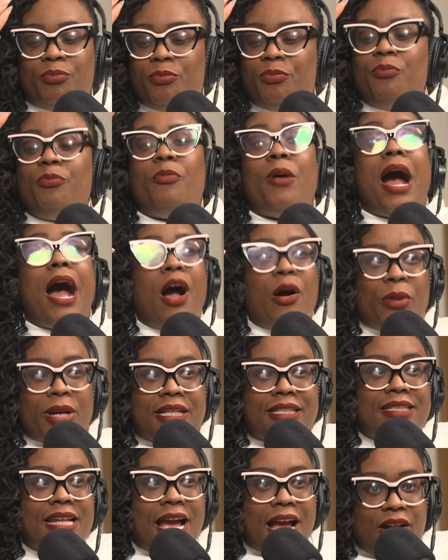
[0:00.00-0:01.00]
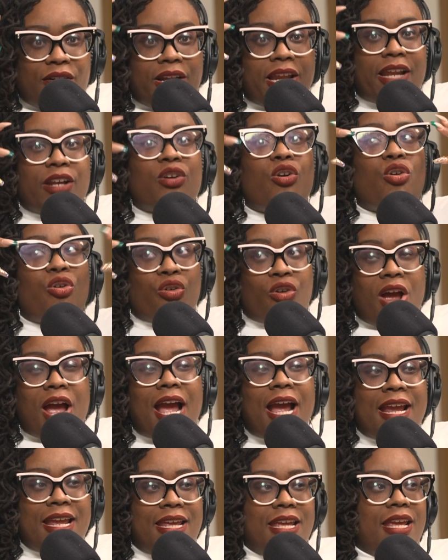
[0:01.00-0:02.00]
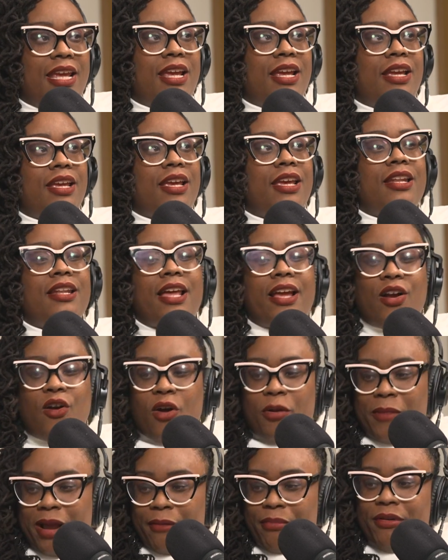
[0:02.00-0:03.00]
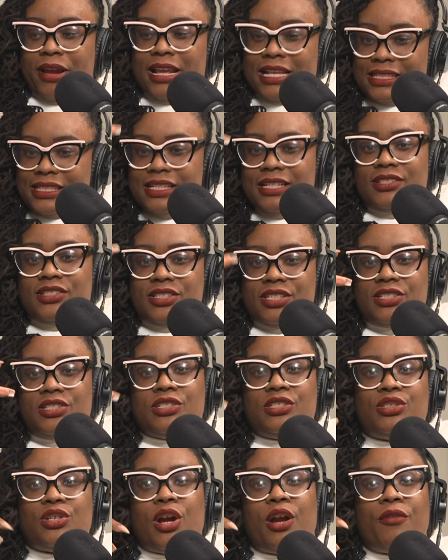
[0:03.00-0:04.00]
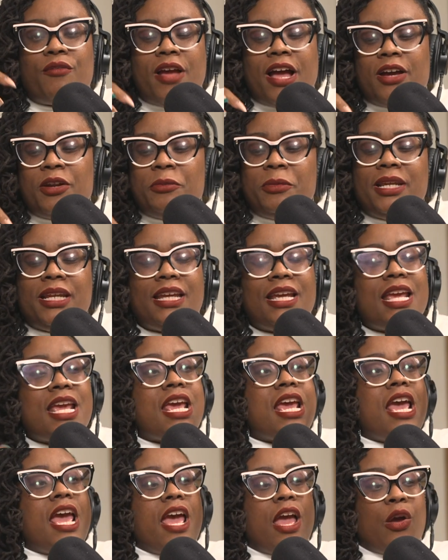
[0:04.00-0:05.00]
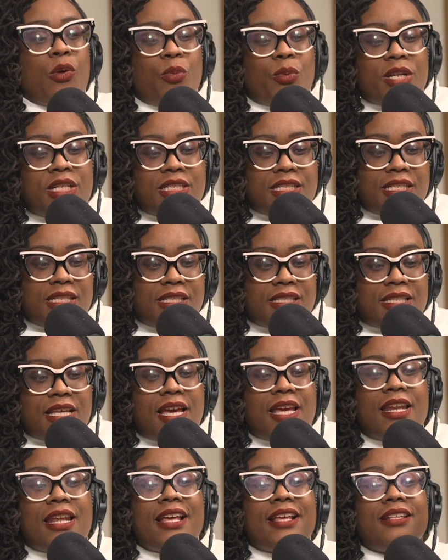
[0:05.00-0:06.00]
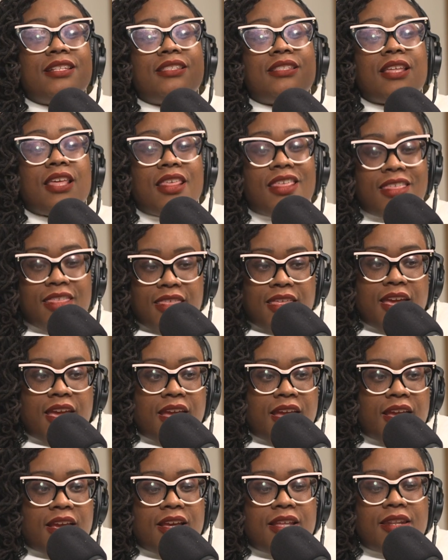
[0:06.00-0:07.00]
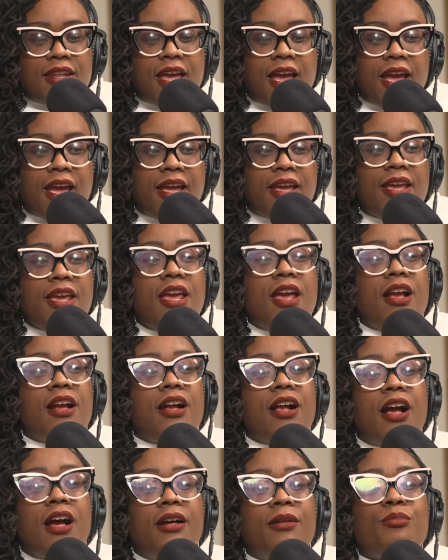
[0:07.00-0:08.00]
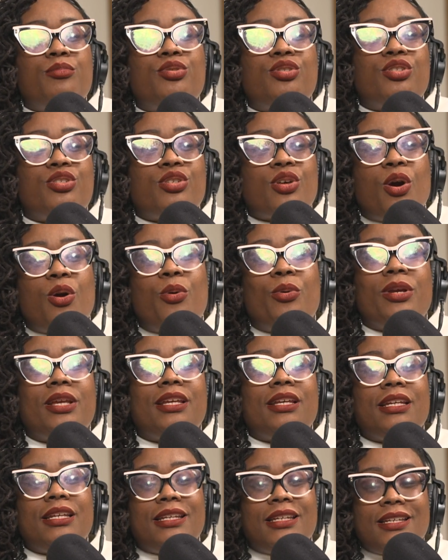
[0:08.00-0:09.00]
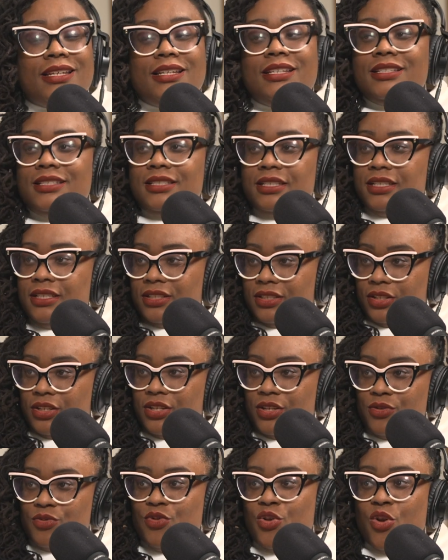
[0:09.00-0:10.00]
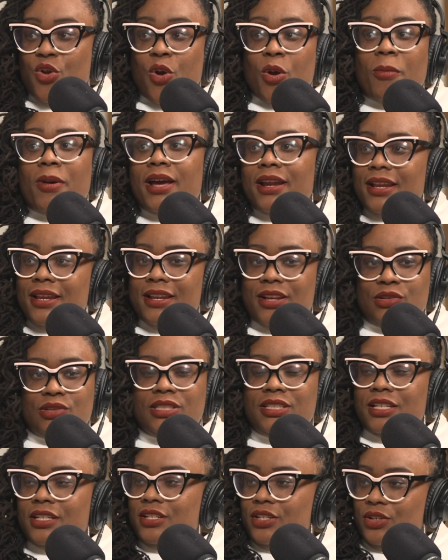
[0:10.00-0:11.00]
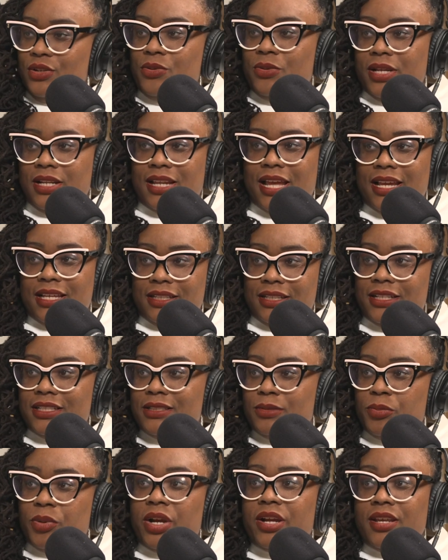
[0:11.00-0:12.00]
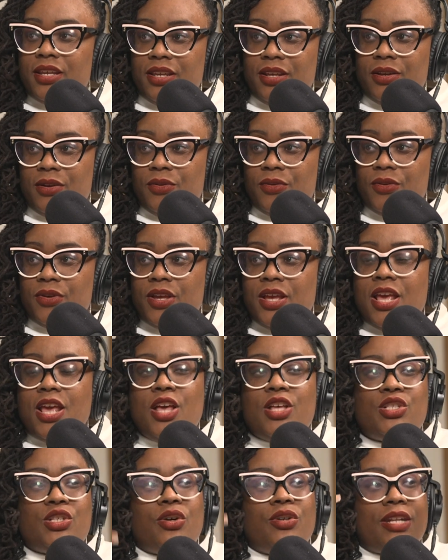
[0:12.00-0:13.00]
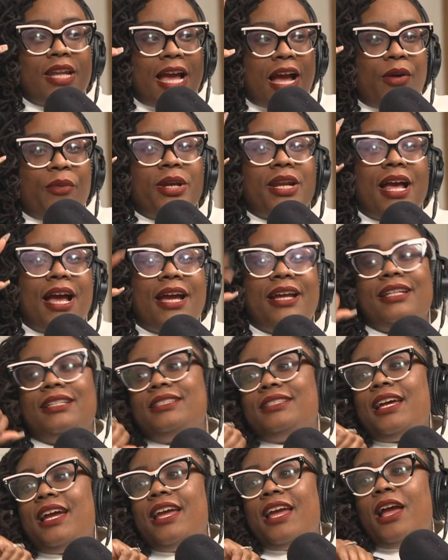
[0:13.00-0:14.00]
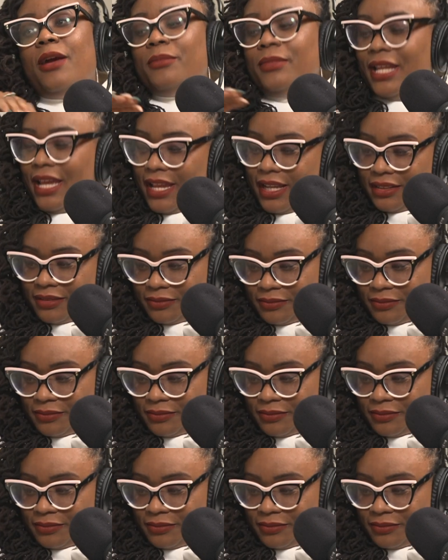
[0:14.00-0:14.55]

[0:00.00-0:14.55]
bowing down and crying, and like all my praise sisters are around me. And when she said, it's the thing that comes so easy to you. Nobody else can do it like this but you. So now in hindsight, I'm like,